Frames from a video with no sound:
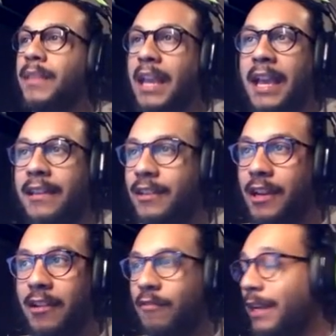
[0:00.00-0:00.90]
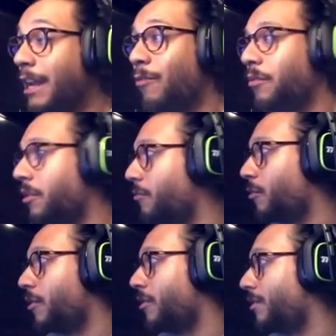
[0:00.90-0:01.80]
And right now
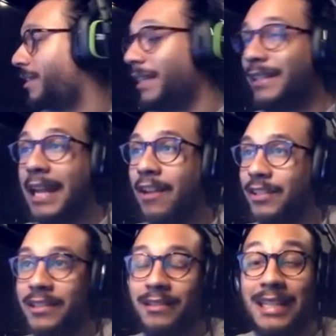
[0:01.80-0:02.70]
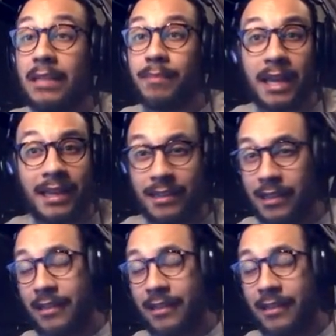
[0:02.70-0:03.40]
we're 6,000 deep. And